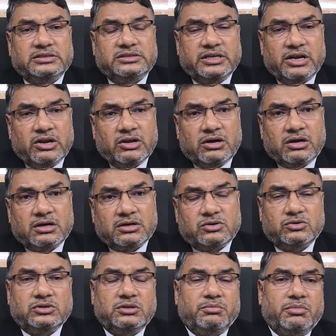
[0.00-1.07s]
seller
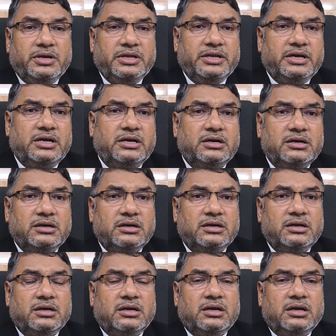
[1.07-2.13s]
to the buyer
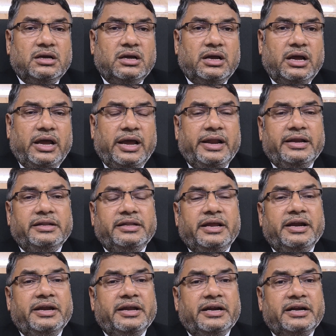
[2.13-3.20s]
and the
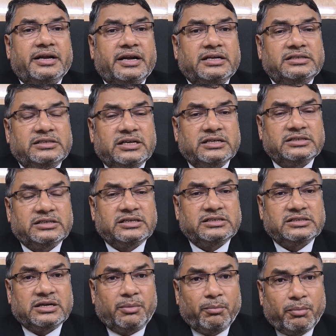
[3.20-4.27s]
entire transaction
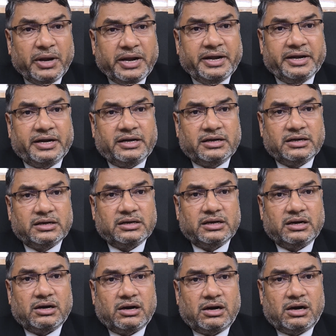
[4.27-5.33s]
is completed
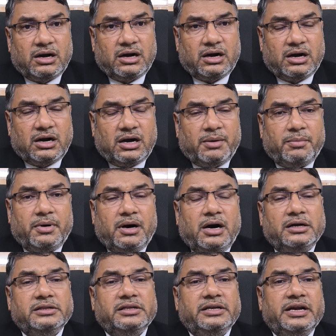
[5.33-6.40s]

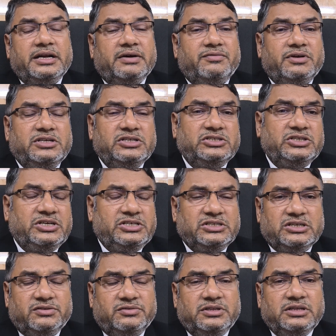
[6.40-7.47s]
on the date of
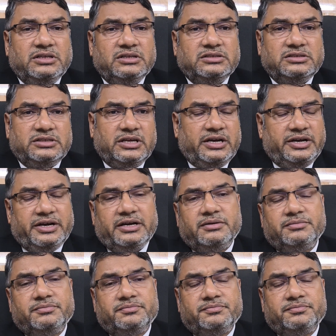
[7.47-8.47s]
registration of the sale deed.